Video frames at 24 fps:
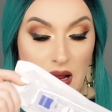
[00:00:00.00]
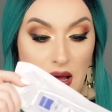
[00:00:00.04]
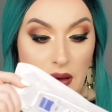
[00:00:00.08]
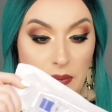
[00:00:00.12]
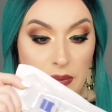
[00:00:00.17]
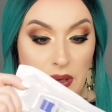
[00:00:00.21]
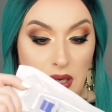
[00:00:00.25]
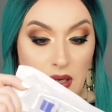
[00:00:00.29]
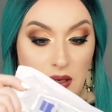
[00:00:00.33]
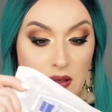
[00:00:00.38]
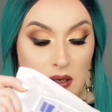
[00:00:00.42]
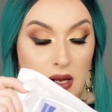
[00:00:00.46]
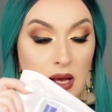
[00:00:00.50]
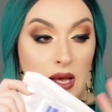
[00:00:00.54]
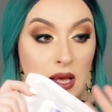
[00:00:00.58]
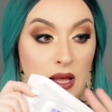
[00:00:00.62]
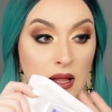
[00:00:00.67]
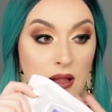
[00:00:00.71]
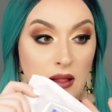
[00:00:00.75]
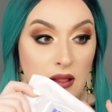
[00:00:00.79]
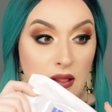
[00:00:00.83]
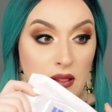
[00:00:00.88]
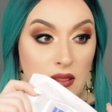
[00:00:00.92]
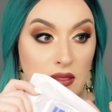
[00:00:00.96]
I mean,
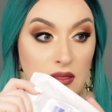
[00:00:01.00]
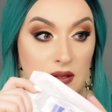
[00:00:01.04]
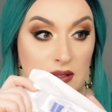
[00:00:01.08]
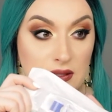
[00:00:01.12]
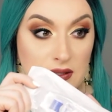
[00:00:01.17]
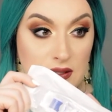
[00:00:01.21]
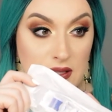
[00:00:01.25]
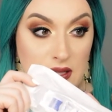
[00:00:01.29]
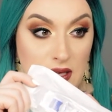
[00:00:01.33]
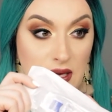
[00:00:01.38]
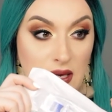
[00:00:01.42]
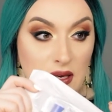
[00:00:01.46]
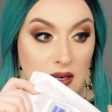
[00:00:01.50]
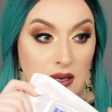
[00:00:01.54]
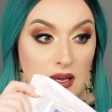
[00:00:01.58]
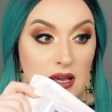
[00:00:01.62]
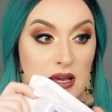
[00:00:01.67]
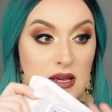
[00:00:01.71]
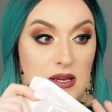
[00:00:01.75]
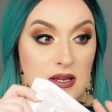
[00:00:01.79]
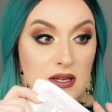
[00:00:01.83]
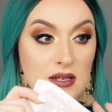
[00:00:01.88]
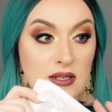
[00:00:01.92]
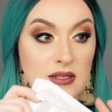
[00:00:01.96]
this
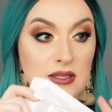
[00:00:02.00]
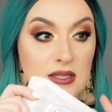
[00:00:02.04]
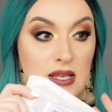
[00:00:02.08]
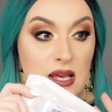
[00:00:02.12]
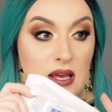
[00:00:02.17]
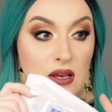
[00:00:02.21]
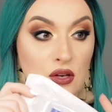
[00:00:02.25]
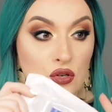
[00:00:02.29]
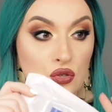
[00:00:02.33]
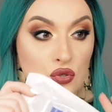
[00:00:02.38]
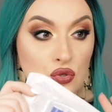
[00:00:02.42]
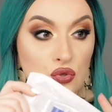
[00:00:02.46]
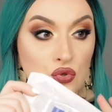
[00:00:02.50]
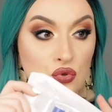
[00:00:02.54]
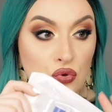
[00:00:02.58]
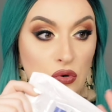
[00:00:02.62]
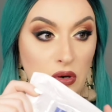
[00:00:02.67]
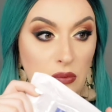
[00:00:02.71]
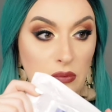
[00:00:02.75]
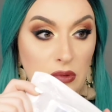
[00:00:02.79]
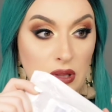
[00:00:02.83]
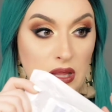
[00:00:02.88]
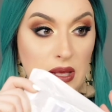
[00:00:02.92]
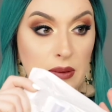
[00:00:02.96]
thing is
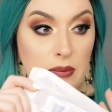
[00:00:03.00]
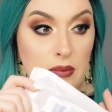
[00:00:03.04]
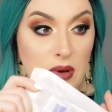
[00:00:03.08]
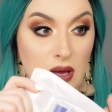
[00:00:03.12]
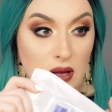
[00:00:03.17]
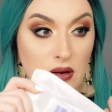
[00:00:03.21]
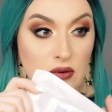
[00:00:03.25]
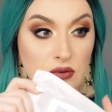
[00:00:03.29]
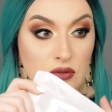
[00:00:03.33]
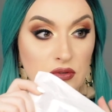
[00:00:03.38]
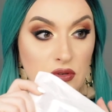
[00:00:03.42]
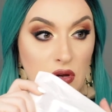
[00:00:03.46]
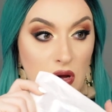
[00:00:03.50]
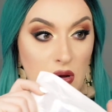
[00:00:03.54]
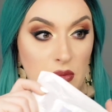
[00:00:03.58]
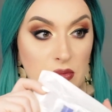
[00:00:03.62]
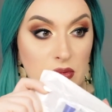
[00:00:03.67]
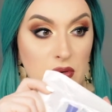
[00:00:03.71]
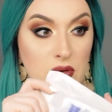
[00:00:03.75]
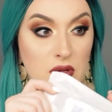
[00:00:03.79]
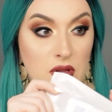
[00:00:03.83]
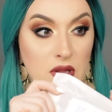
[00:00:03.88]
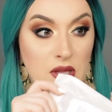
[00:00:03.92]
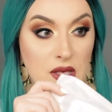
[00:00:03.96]
extremely
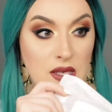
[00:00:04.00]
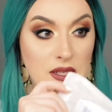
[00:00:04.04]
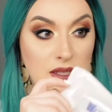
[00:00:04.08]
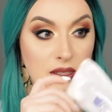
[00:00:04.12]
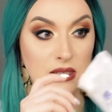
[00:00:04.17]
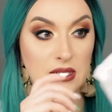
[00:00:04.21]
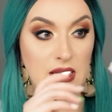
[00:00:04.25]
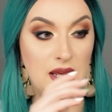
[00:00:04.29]
microscopically